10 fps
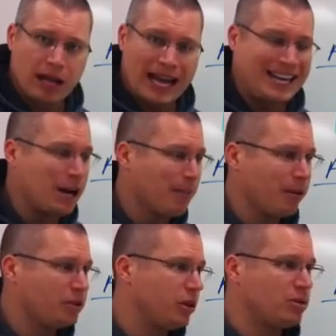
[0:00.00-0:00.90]
Any number
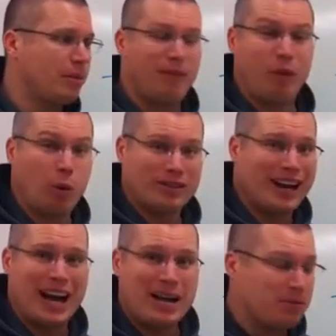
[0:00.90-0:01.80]
that shows up 4
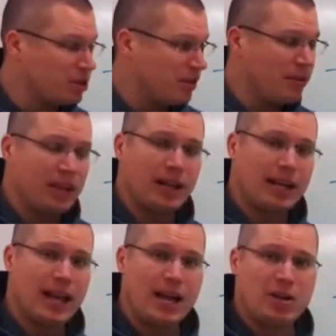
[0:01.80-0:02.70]
times, something
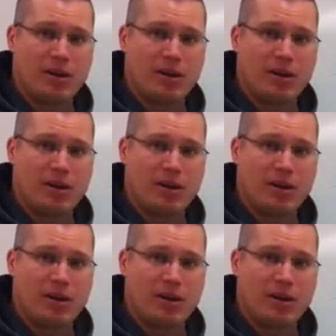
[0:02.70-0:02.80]
like that,